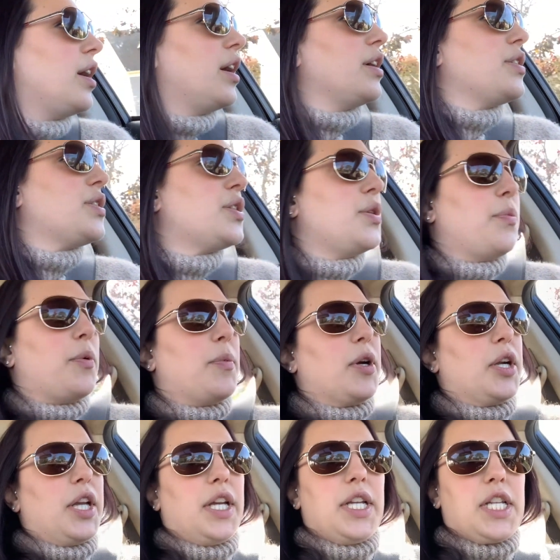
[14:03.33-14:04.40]

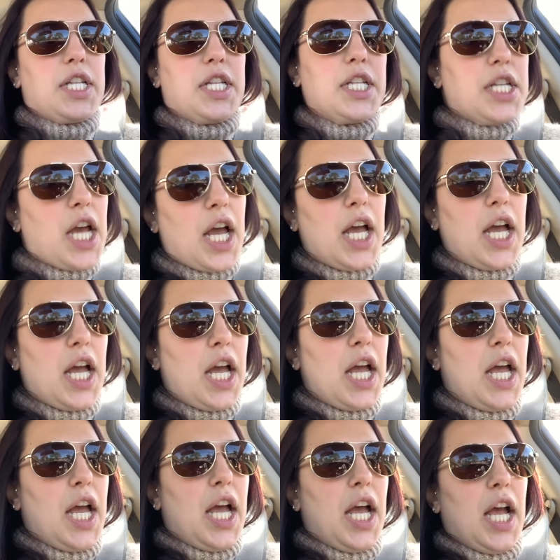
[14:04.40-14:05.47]
supermarket.
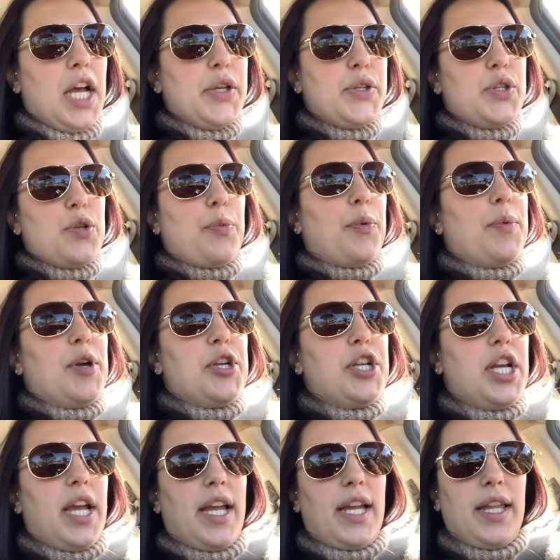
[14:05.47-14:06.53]

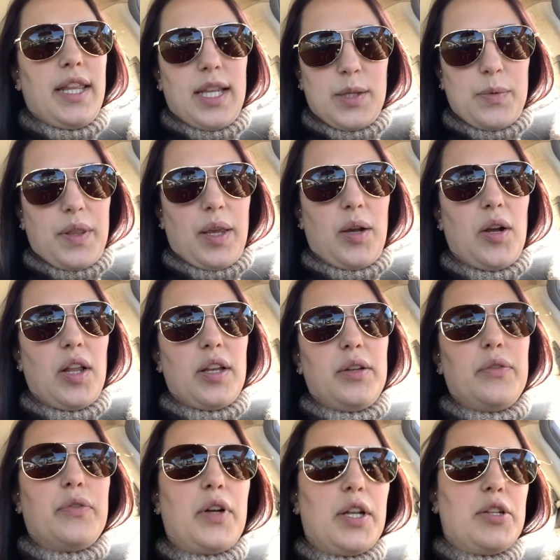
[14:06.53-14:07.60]
Supermarché, that's what they call it in
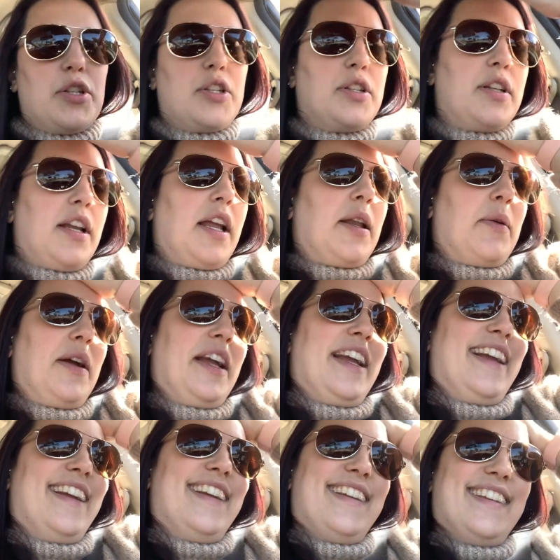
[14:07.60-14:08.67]
French. Anyway,
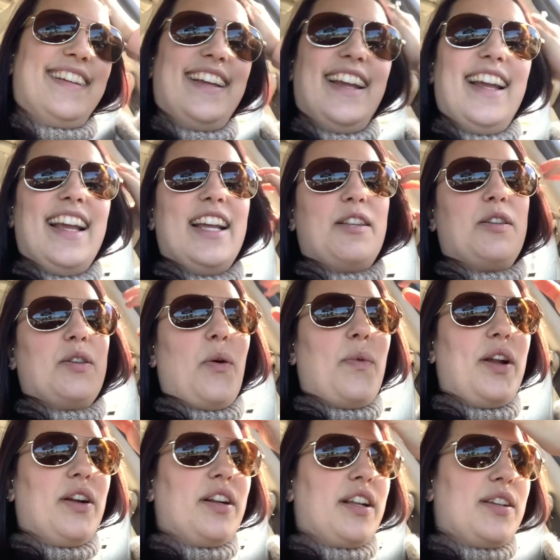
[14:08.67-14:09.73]
it's so
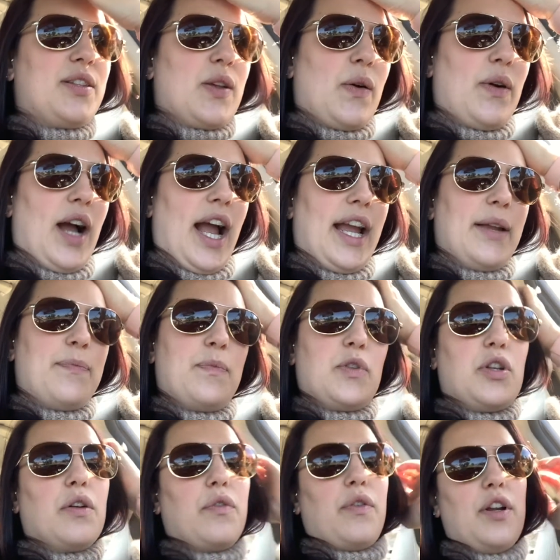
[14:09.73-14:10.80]
weird. So I
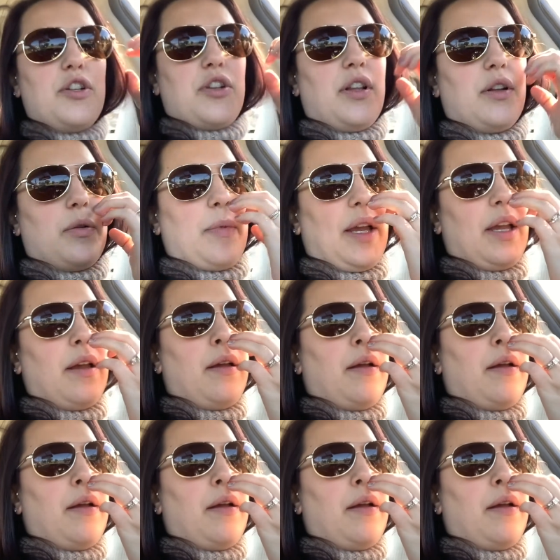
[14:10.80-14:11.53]
took French a little bit,